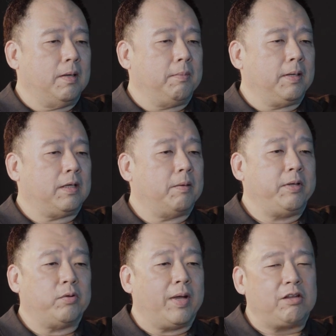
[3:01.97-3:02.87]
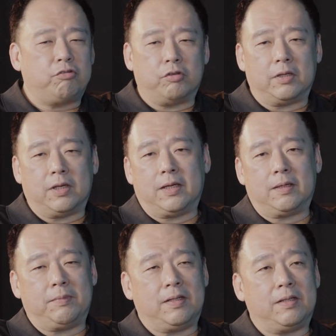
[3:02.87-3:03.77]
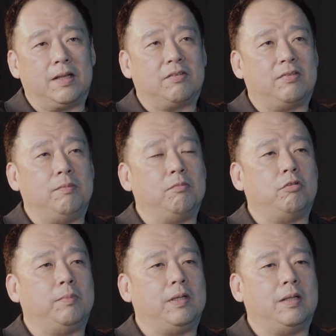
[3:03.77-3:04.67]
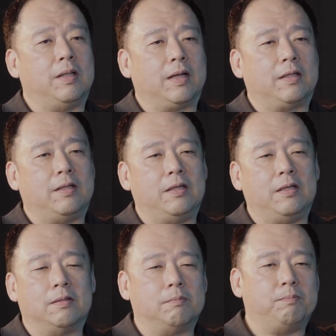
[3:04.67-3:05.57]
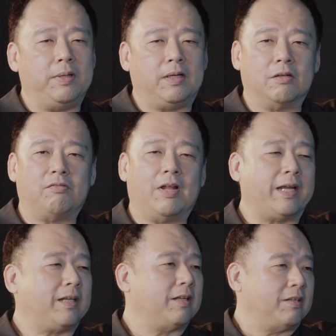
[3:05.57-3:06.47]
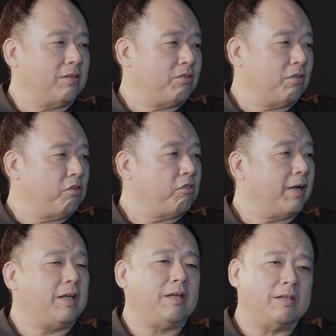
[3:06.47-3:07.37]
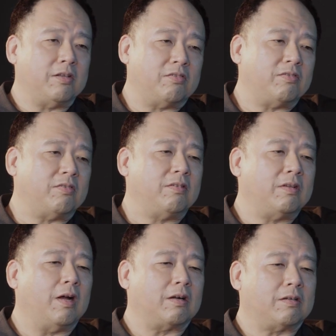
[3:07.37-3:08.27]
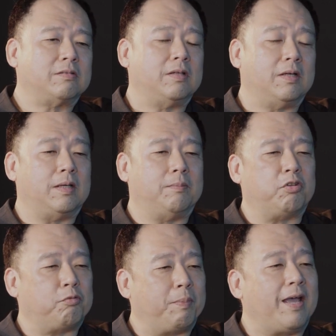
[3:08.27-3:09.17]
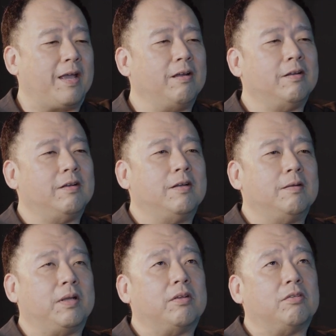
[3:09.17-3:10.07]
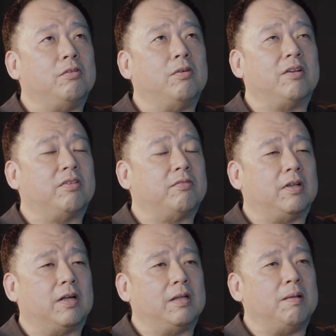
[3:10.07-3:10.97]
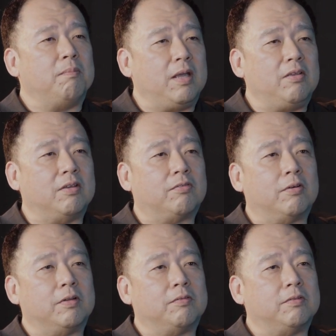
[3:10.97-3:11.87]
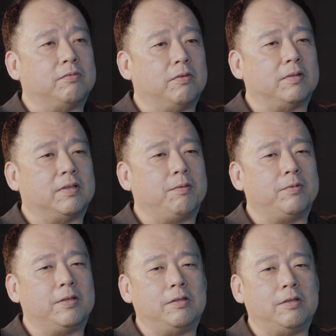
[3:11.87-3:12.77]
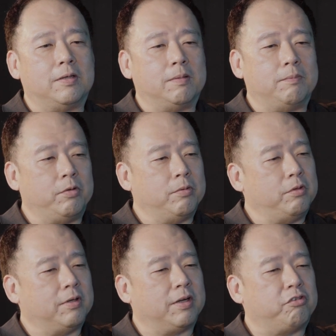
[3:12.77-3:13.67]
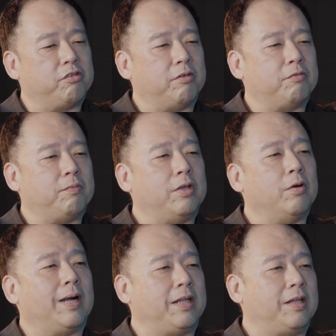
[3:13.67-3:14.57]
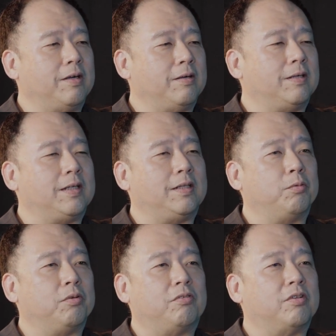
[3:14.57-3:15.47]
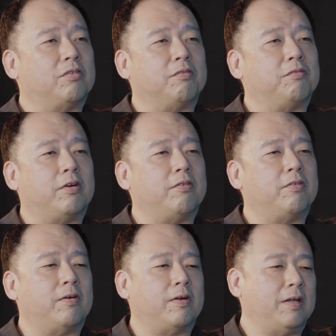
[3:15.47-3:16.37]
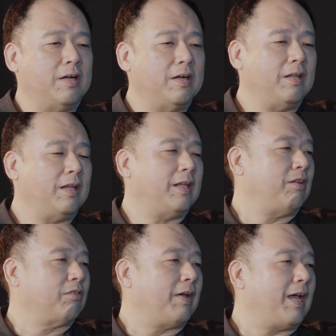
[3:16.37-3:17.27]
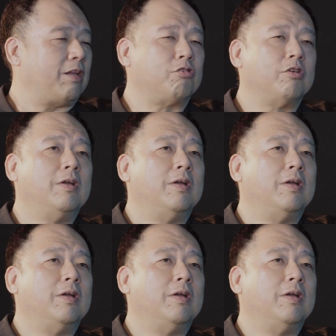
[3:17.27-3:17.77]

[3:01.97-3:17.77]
But coming to Hatch today, I mean that seems to be like the um, beacon of light that is shining in this dark um, despair, because you guys have done amazing from the from the time when um, you you guys shared with me your idea, and it was just a very very early days of Hatch.